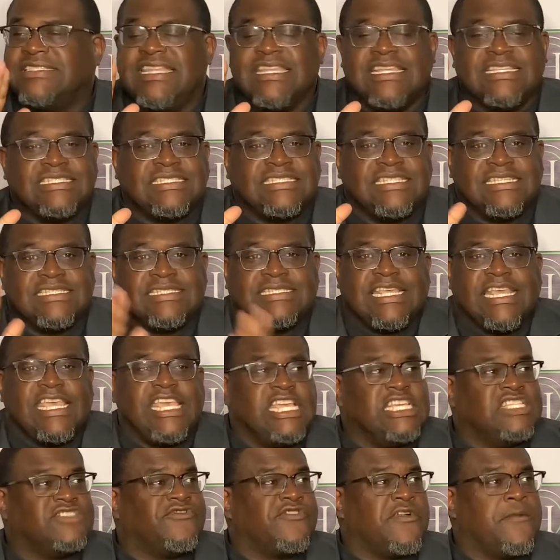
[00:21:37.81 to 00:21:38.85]
this
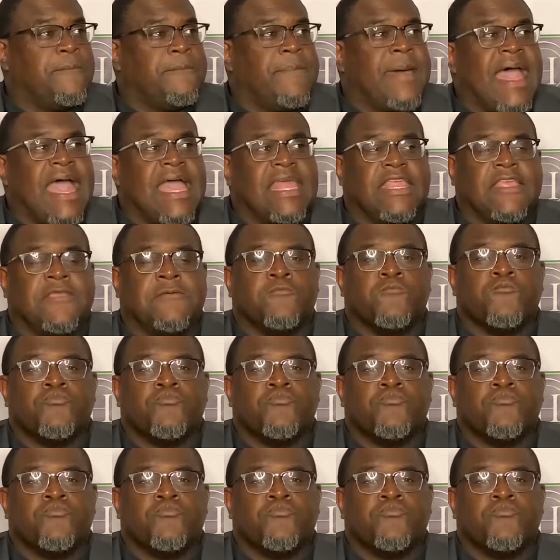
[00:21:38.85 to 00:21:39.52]
disease from body